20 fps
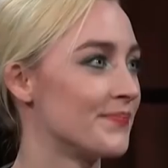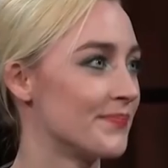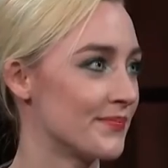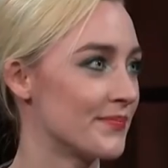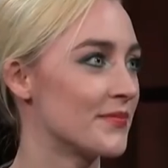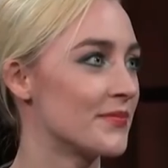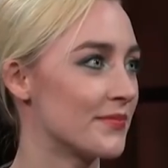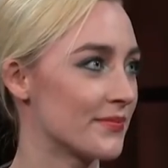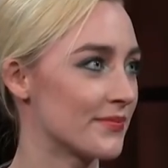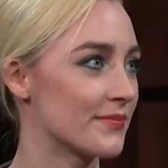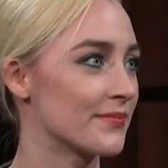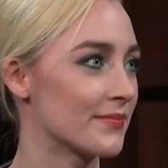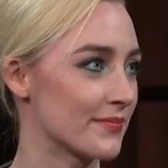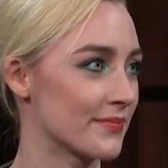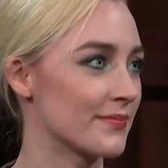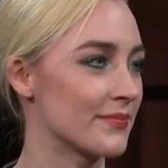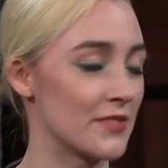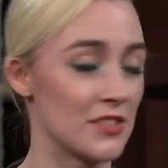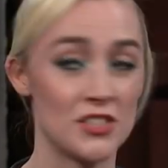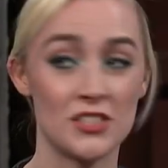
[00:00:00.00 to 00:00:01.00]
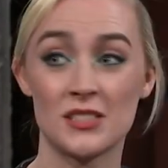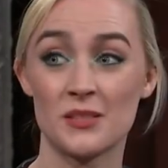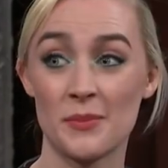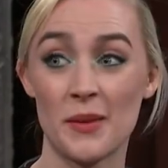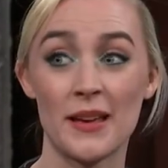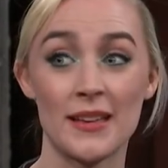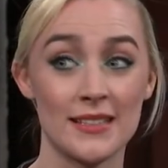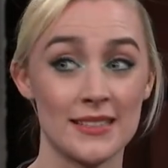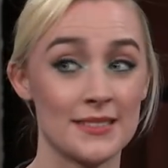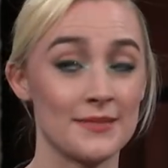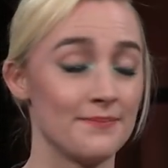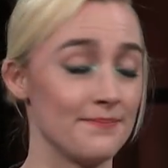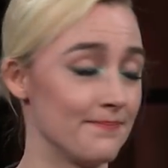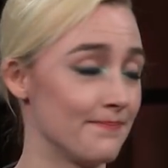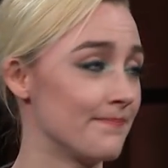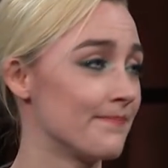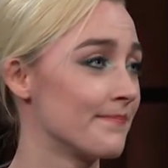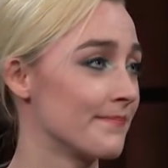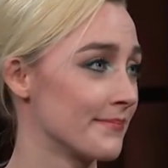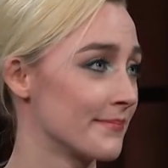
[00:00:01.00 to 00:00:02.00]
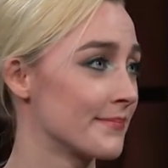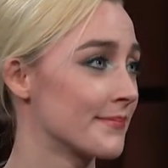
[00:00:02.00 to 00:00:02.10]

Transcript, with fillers: Because not only is she fantastic, but she